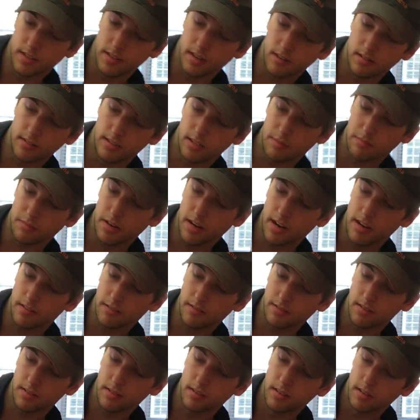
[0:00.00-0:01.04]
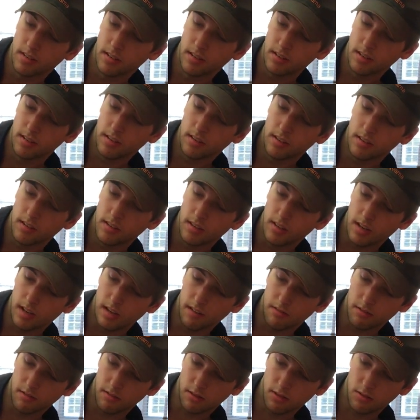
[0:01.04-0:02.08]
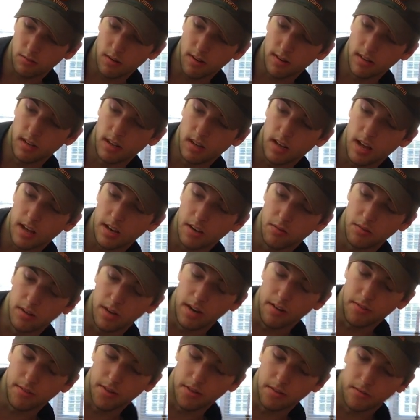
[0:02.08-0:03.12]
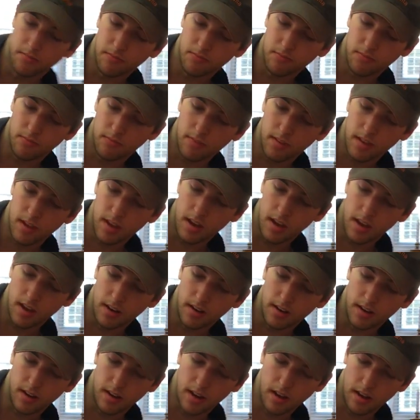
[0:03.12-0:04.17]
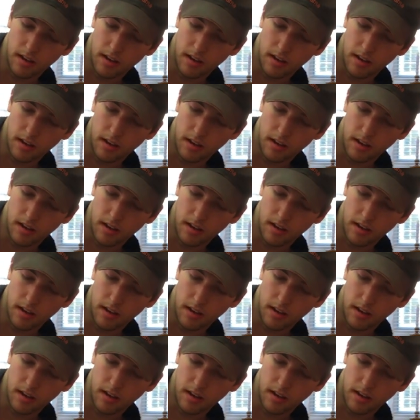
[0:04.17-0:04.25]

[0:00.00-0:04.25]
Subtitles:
you know, sometimes if you're sweating a lot or whatever, and